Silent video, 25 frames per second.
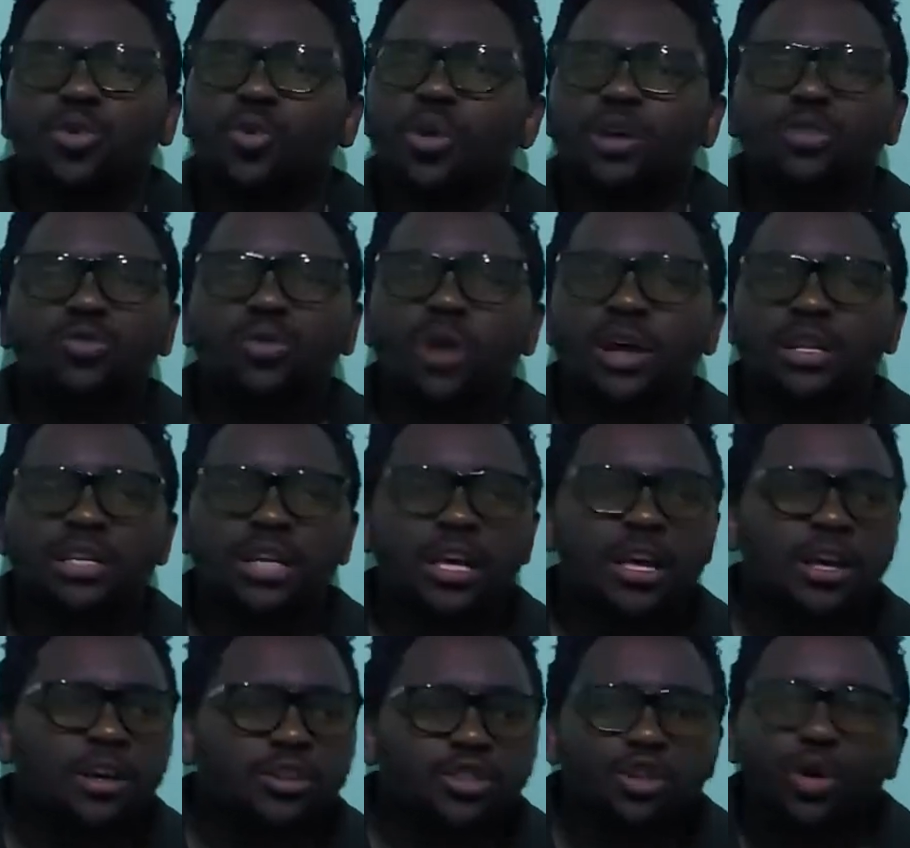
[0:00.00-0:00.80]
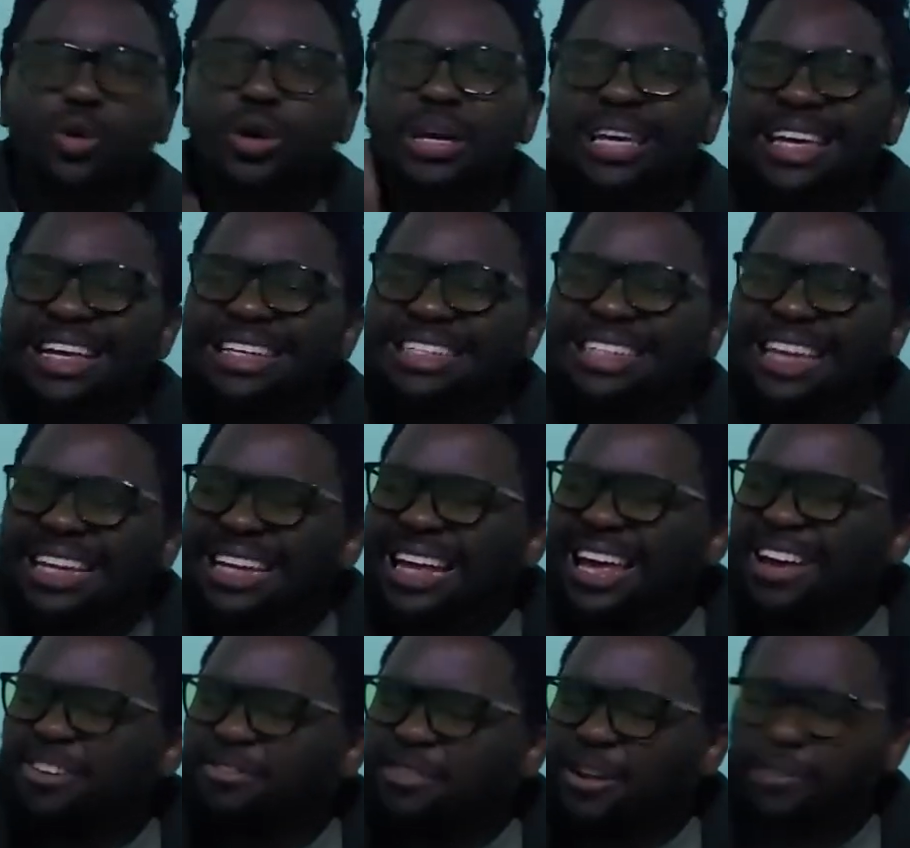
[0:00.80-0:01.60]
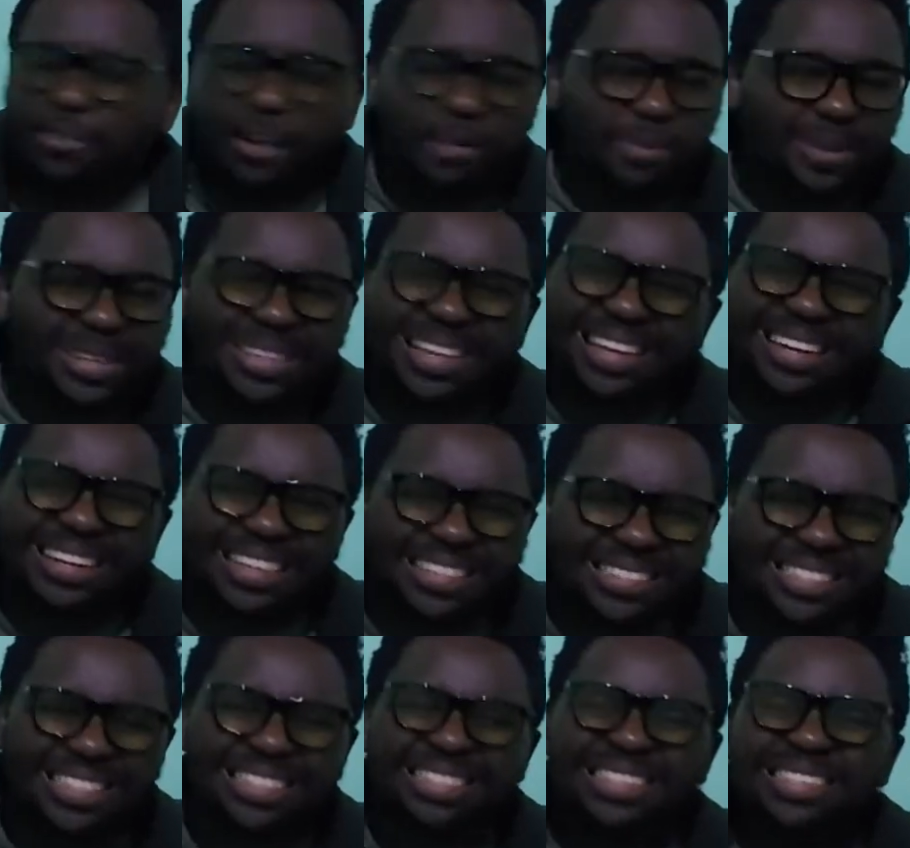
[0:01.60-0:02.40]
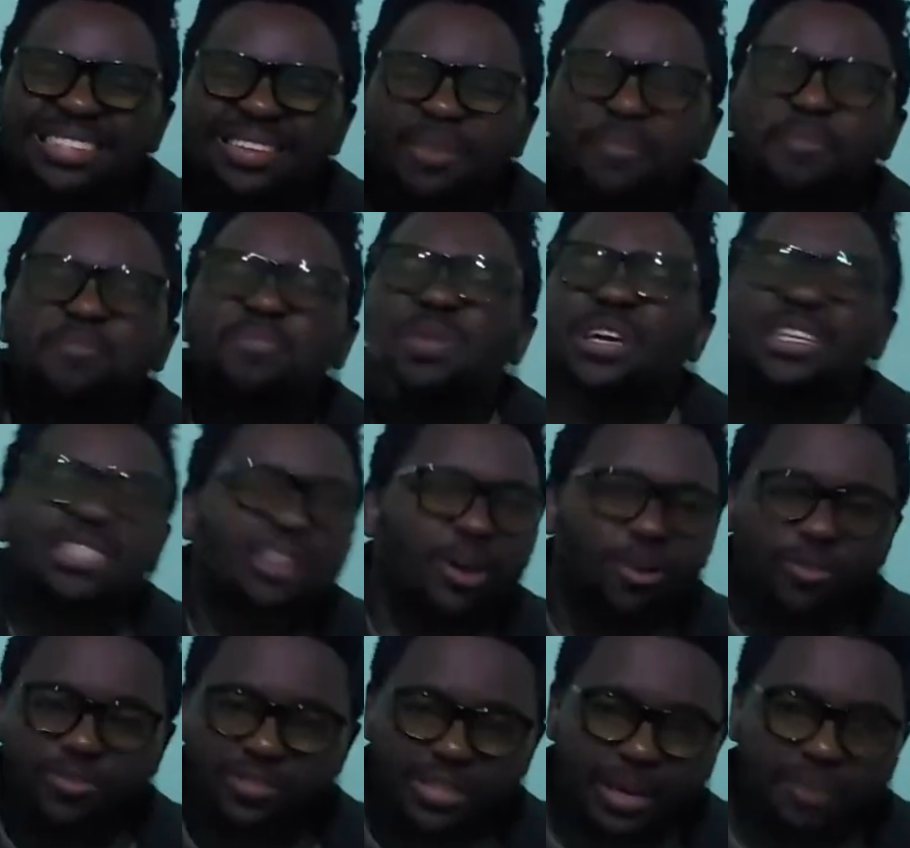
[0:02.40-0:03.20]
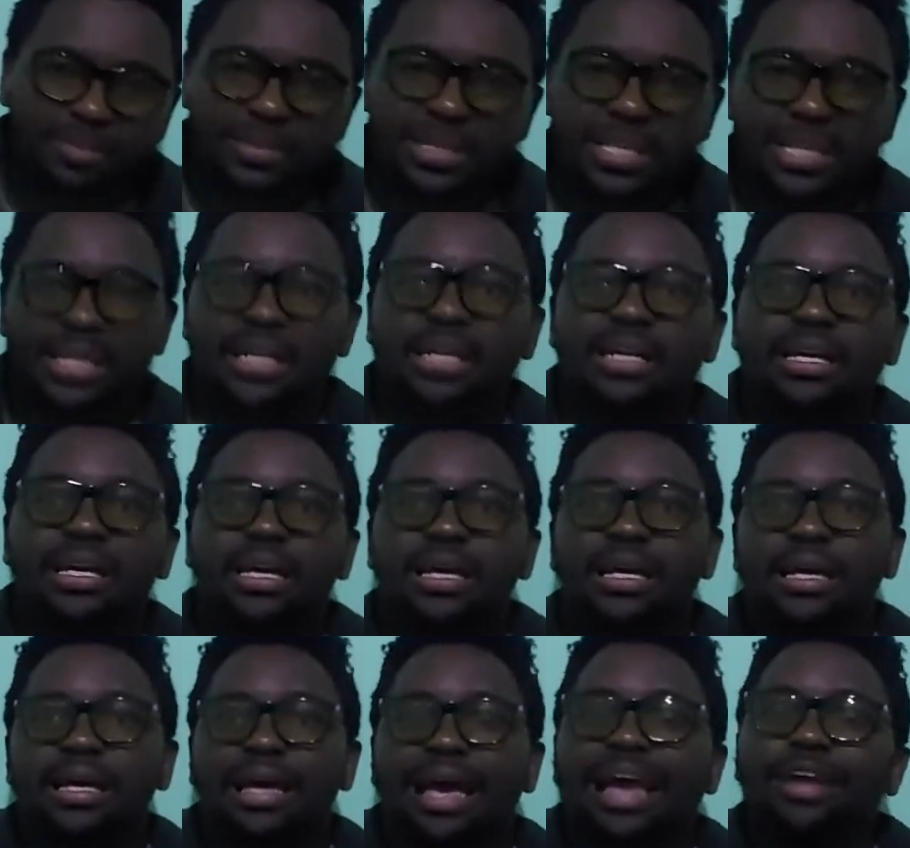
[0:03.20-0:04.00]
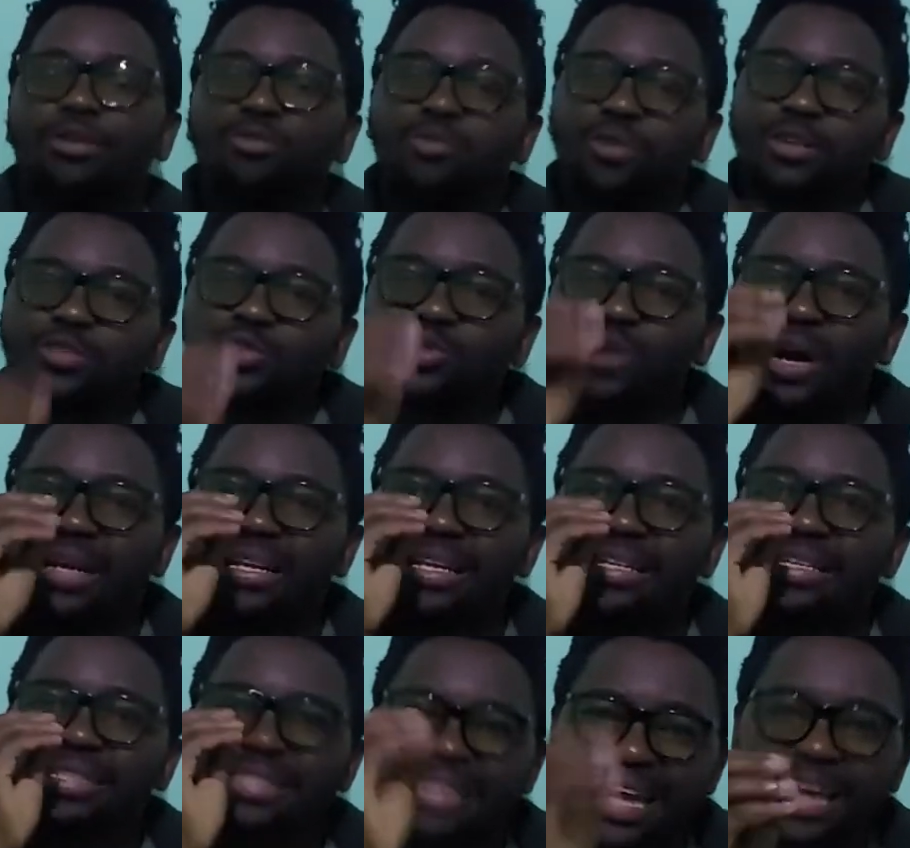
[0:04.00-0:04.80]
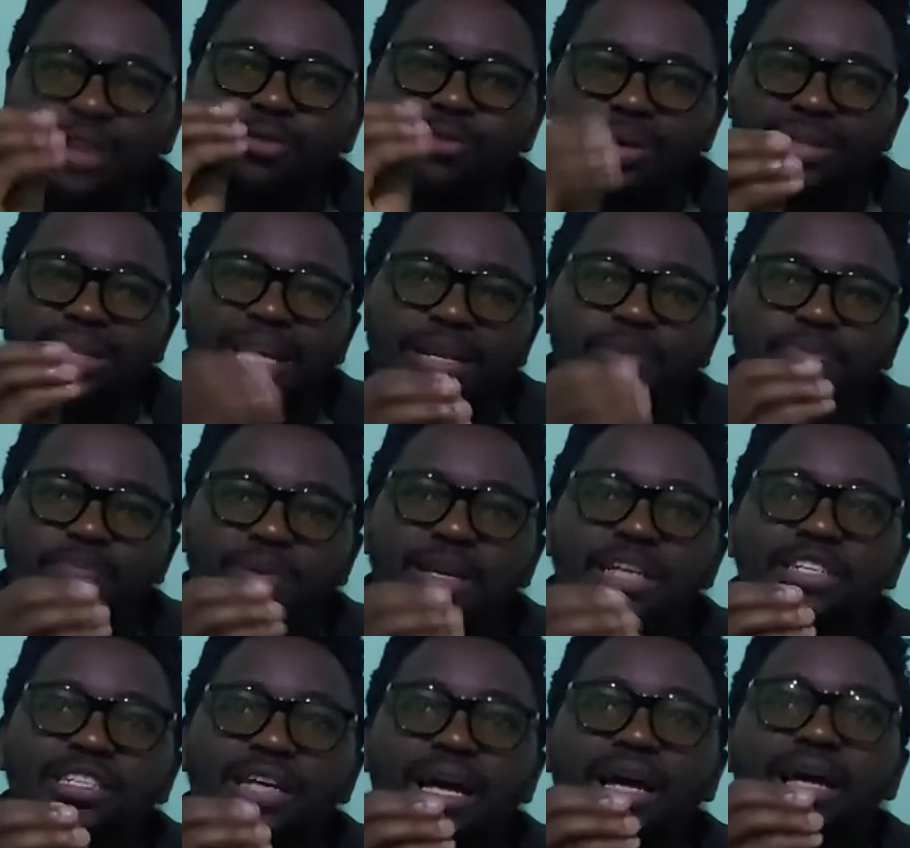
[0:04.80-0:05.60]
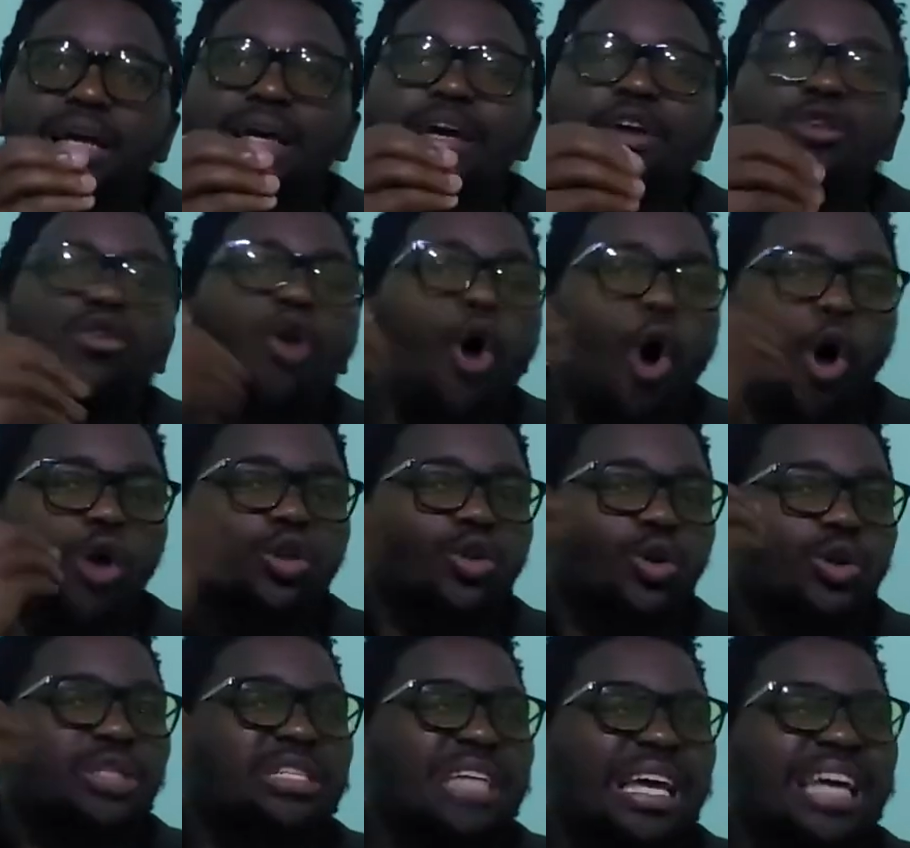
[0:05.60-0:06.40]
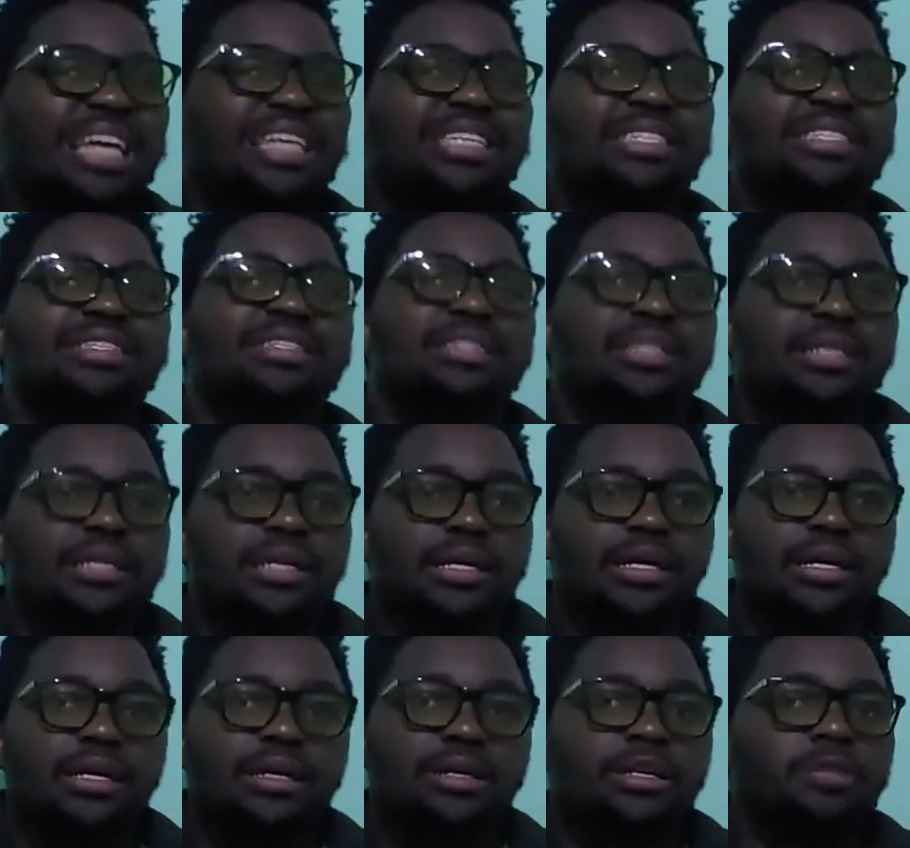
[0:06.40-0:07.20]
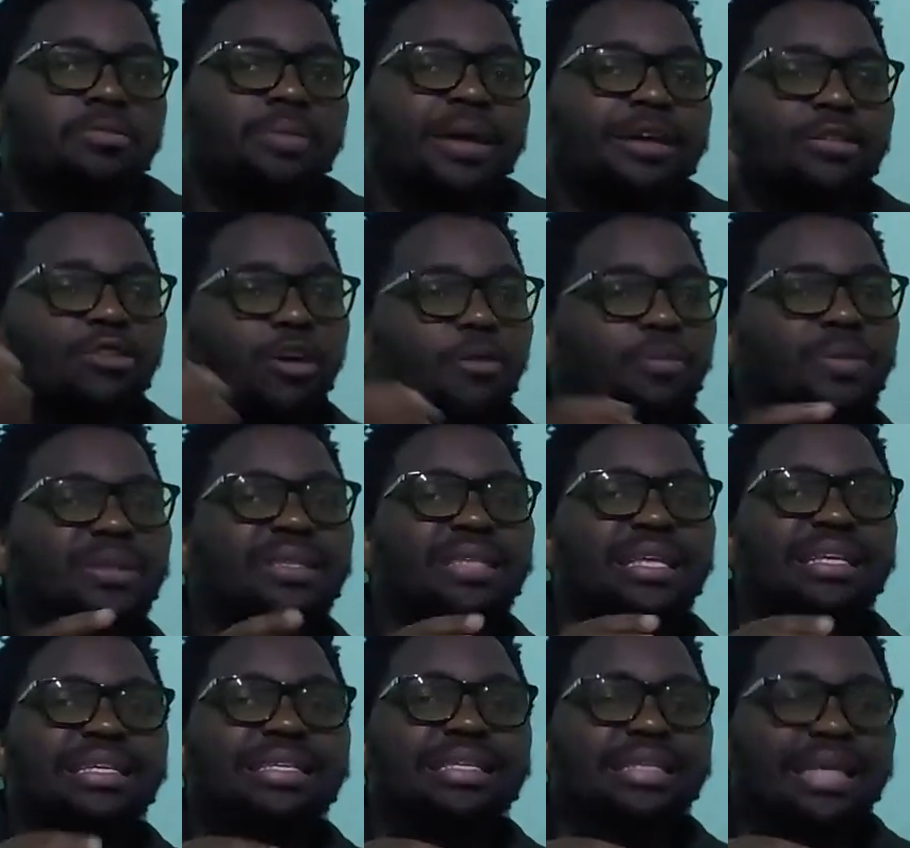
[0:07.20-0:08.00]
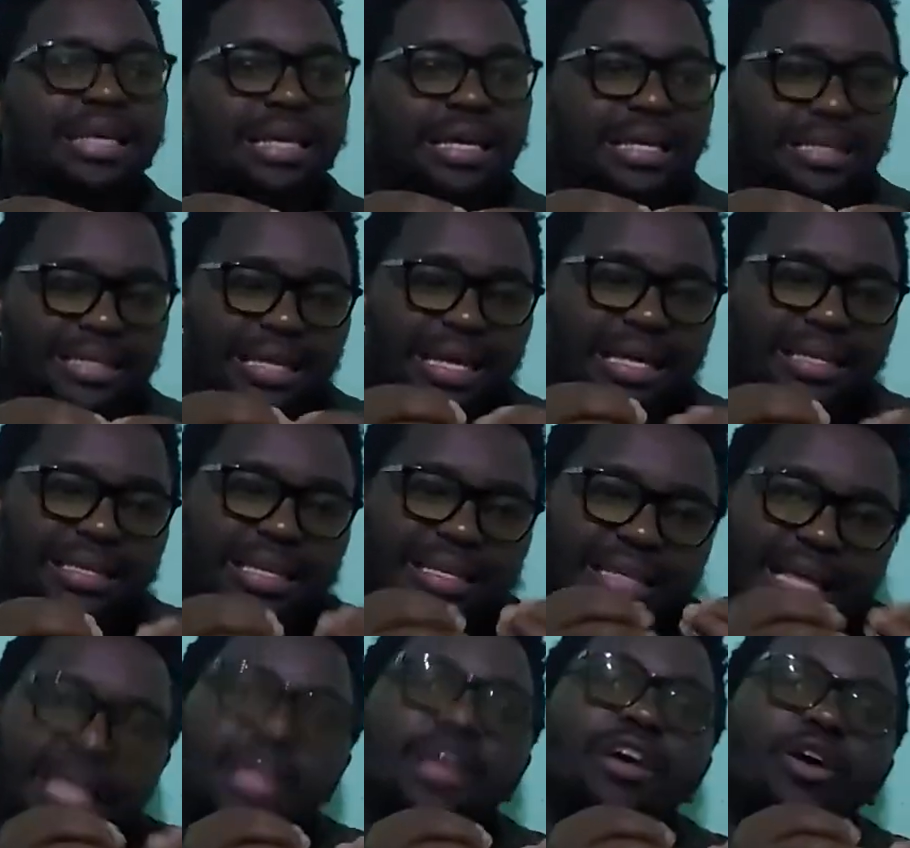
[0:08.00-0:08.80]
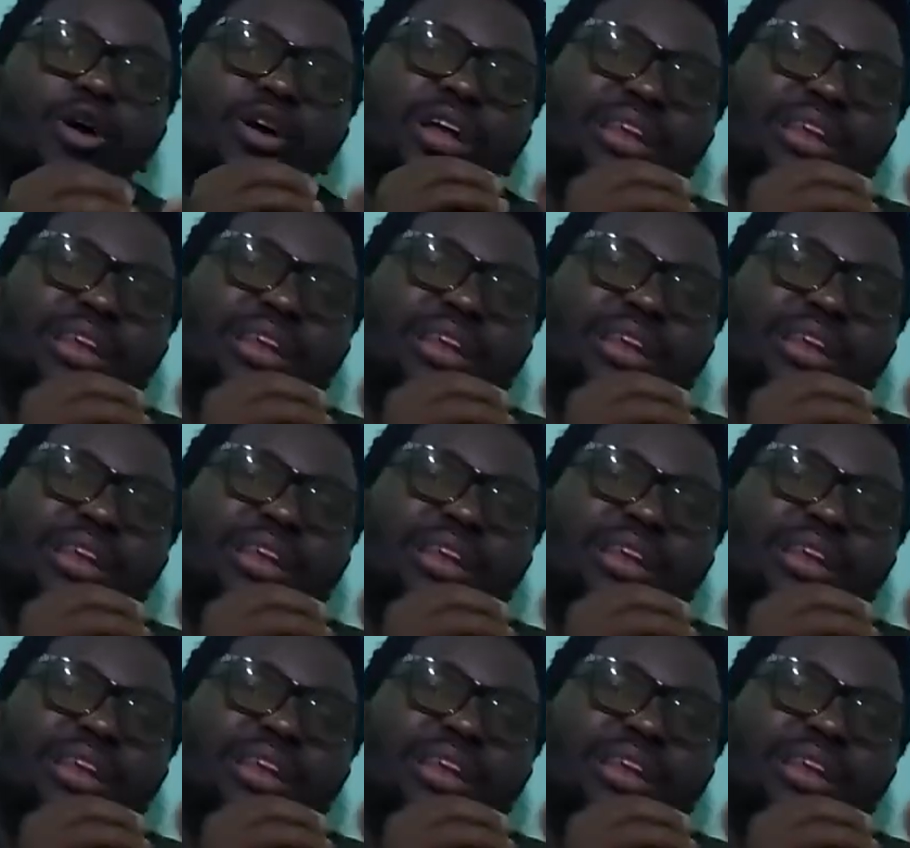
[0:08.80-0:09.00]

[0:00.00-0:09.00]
or what. So each and every alphabet that exists, it's a picture of something. And once you understand what that picture connotates, it may not be the